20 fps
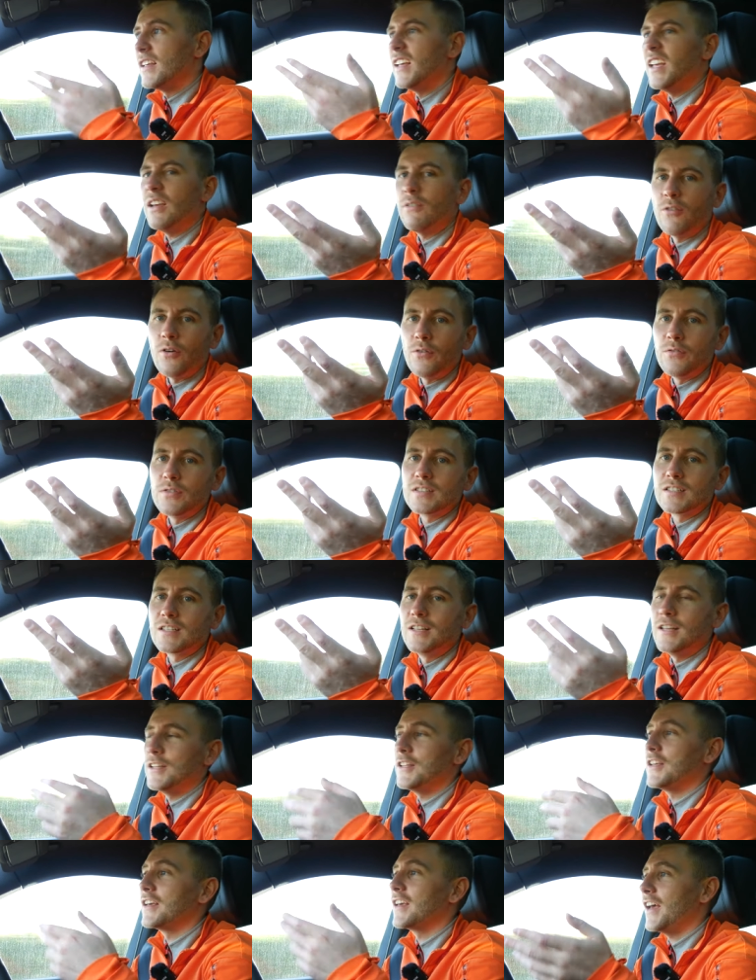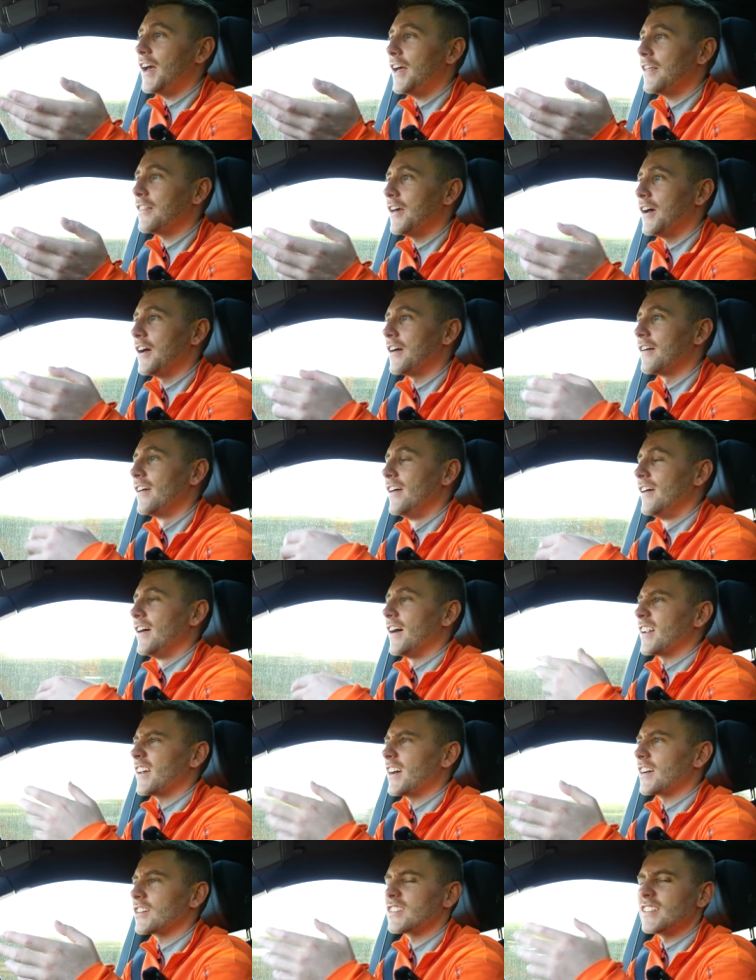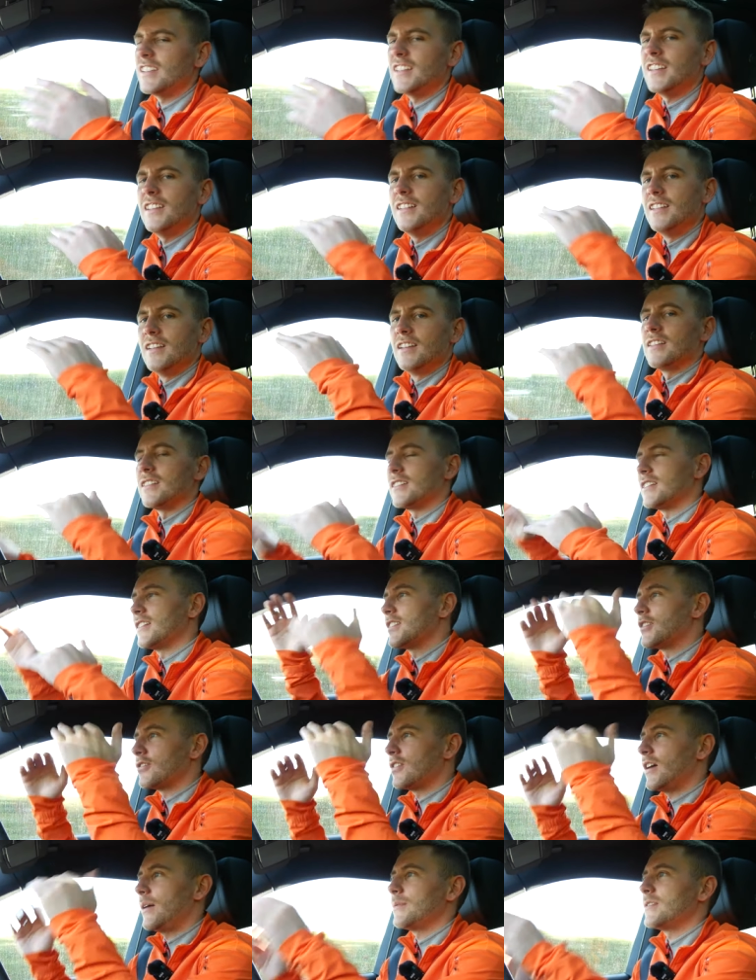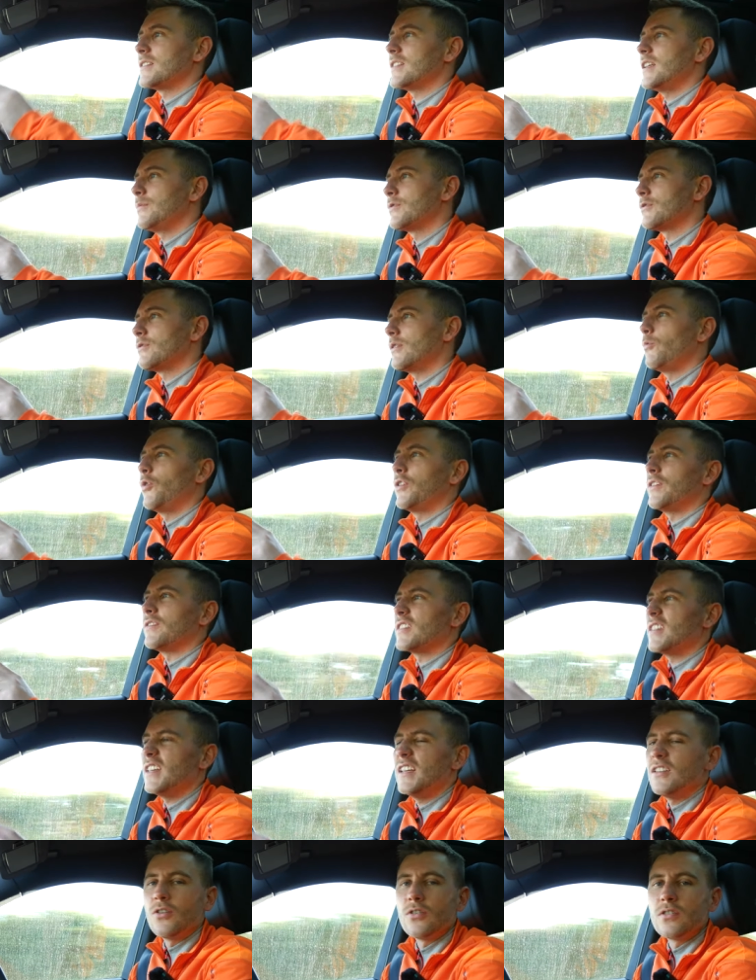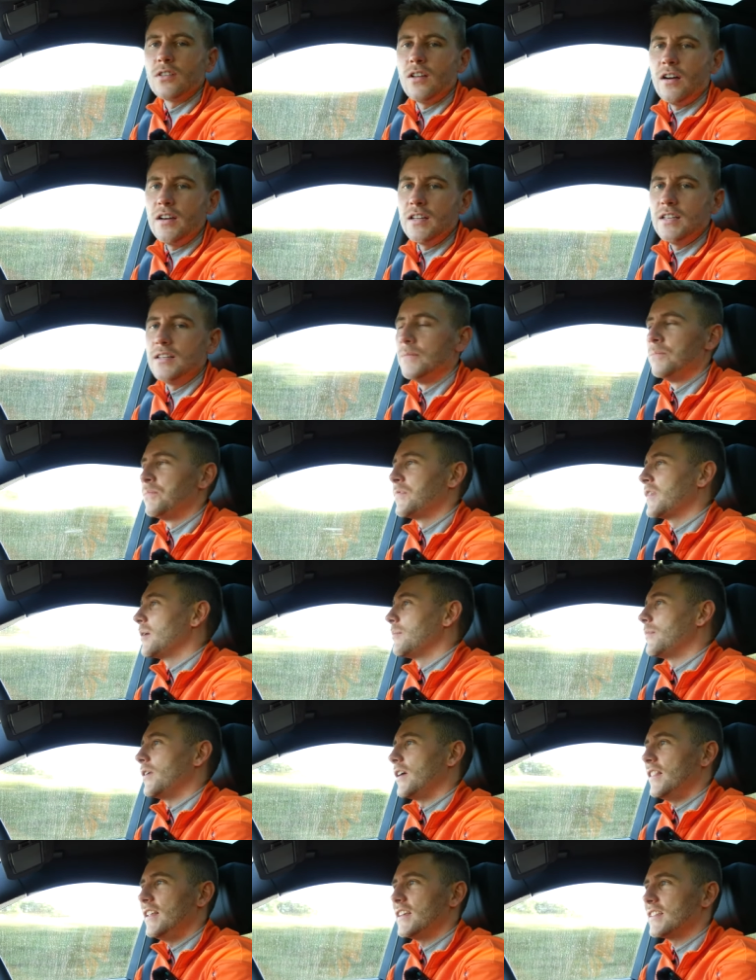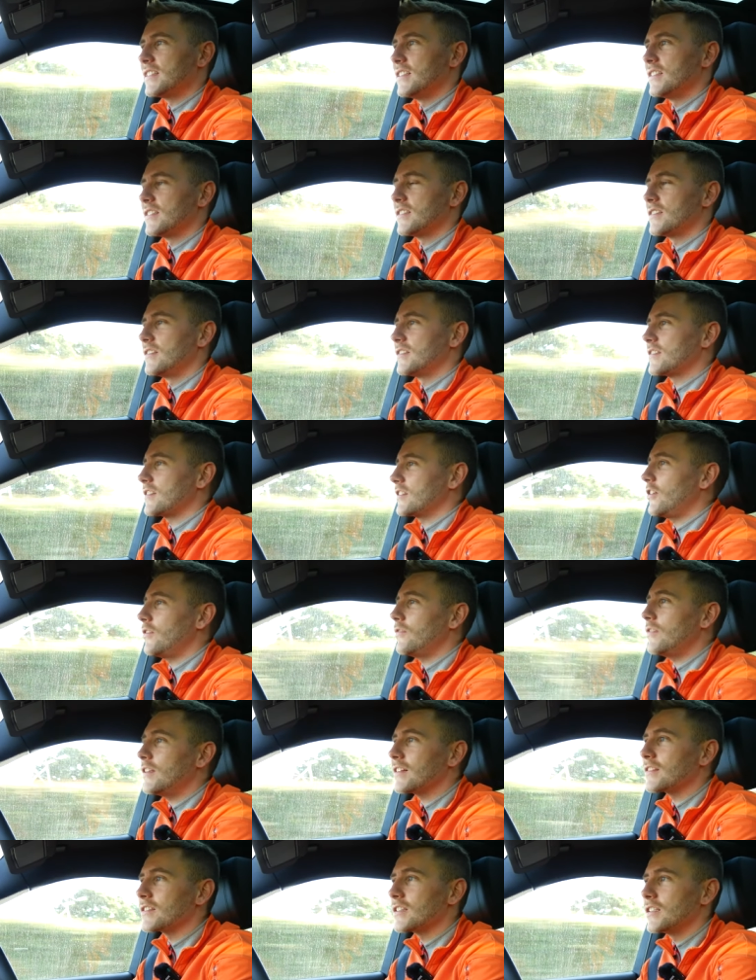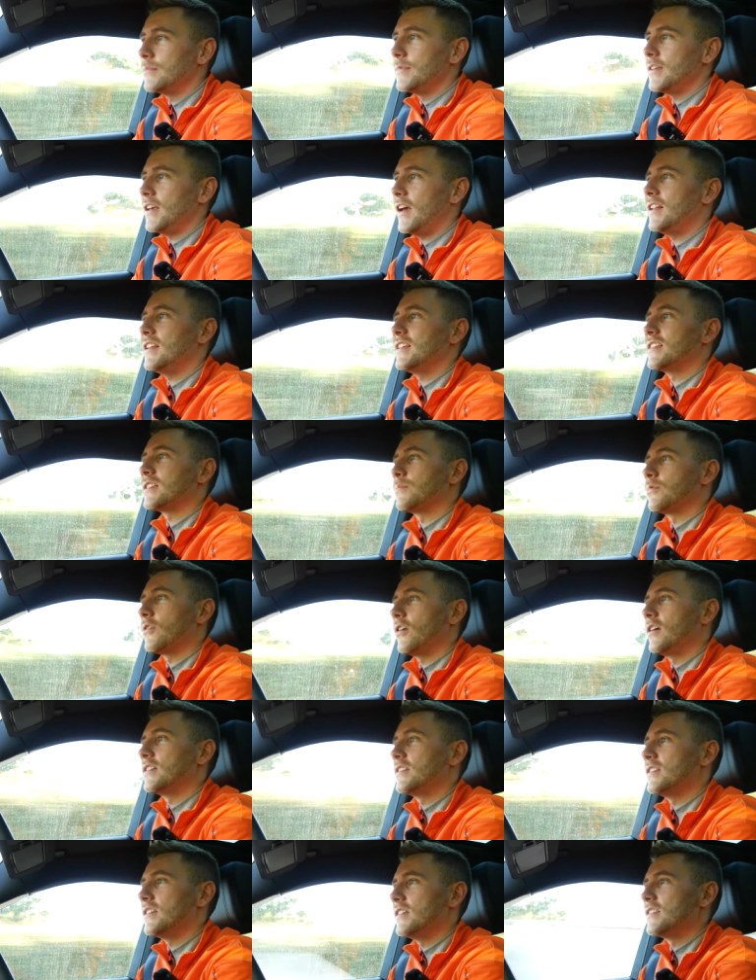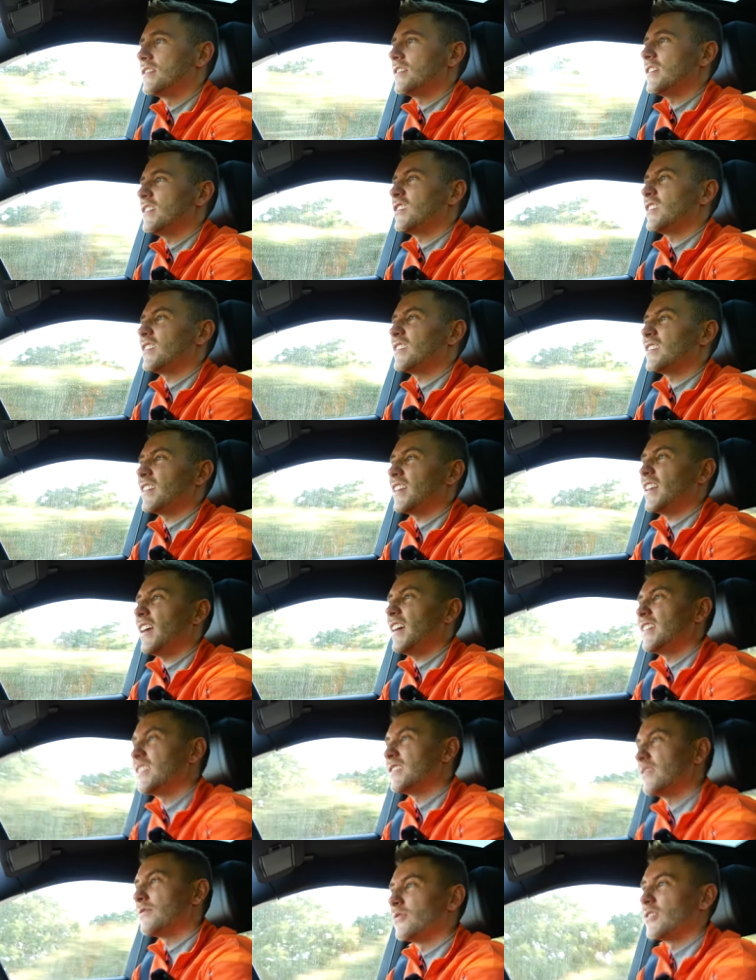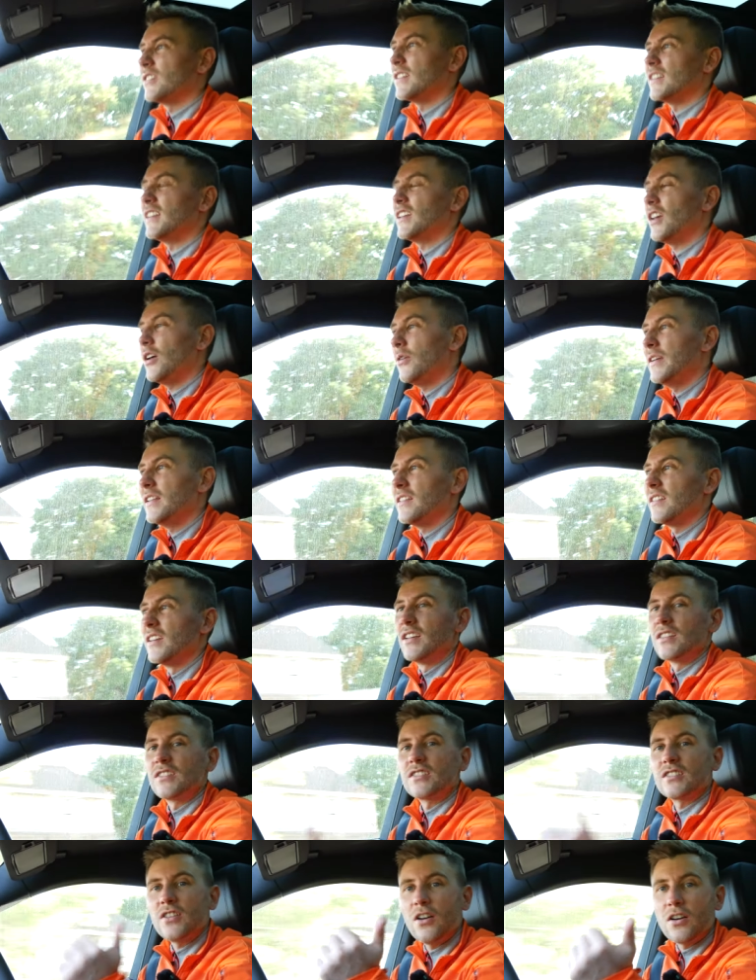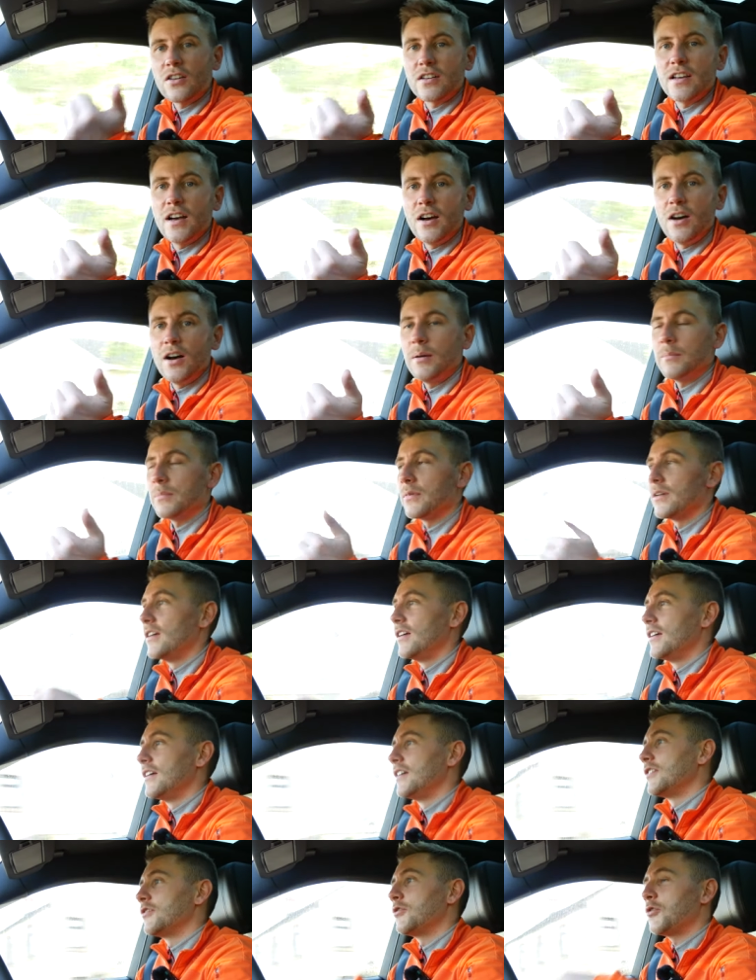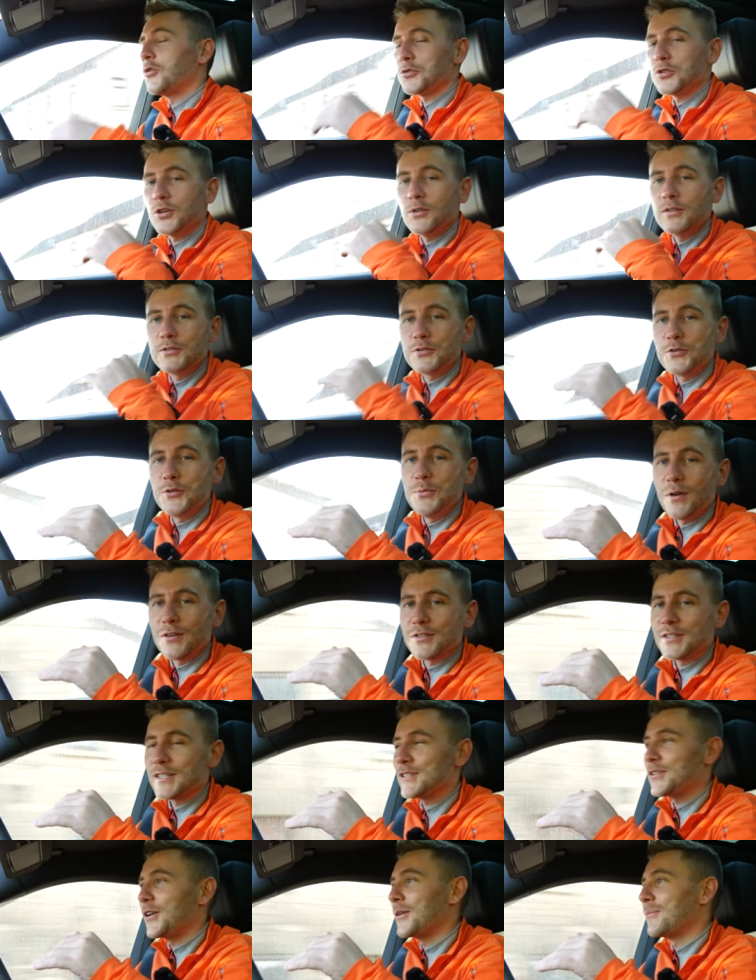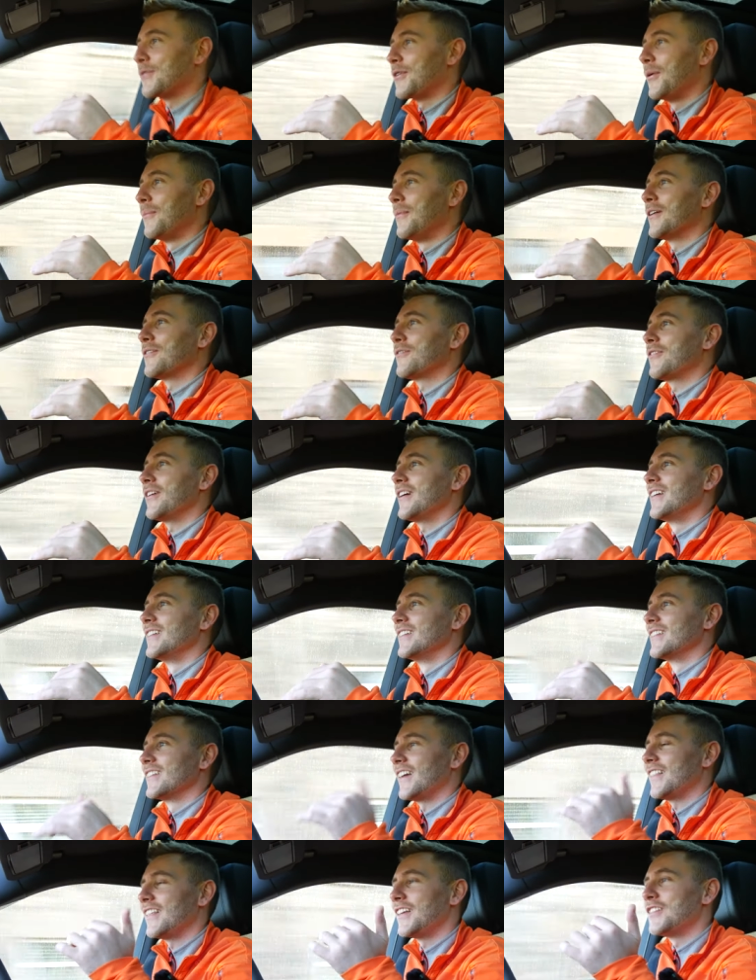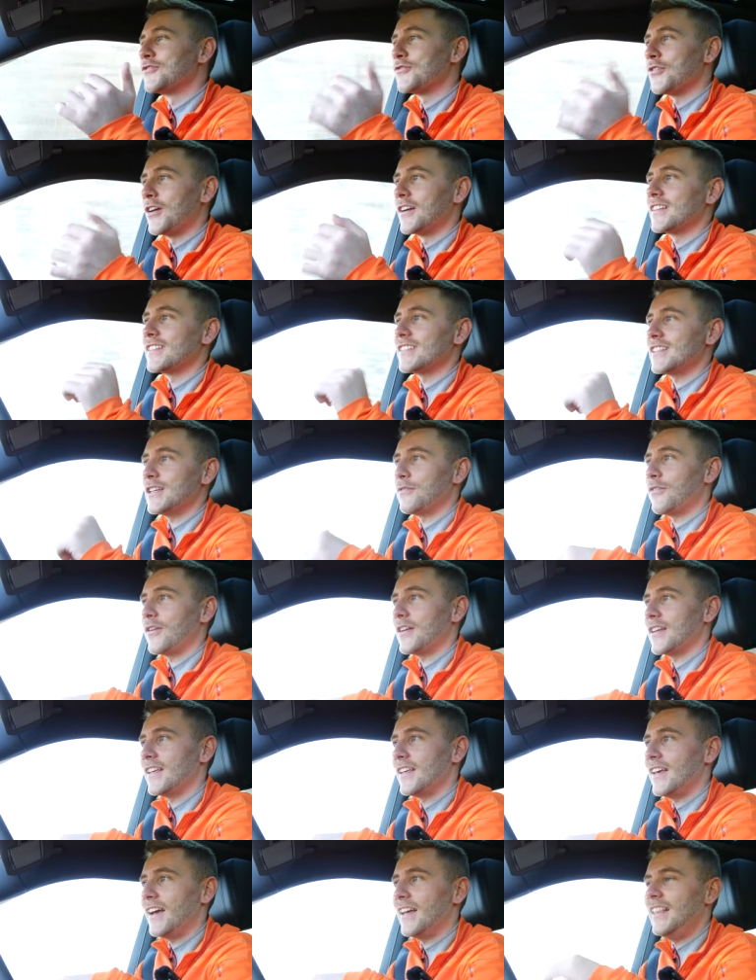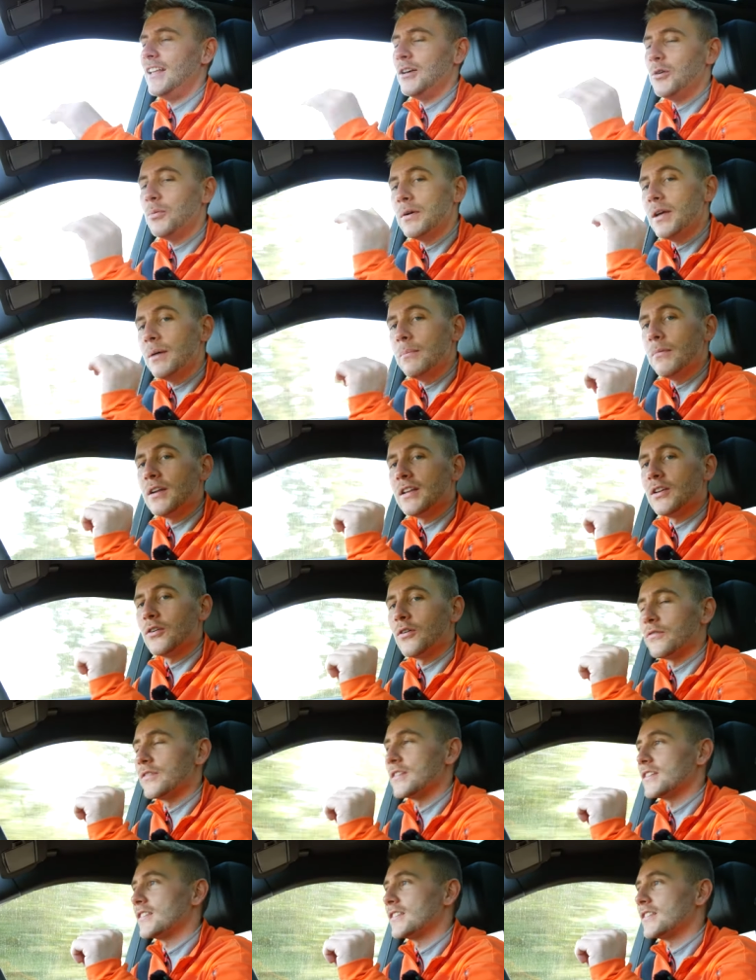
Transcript: if obviously you get there and actually there's a discrepancy between what you've seen online. But in this instance, I don't think there's going to be any surprises. It's just a case of really going, starting it up, not showing too much excitement on my face, and then trying to see if I can get a little bit of money off the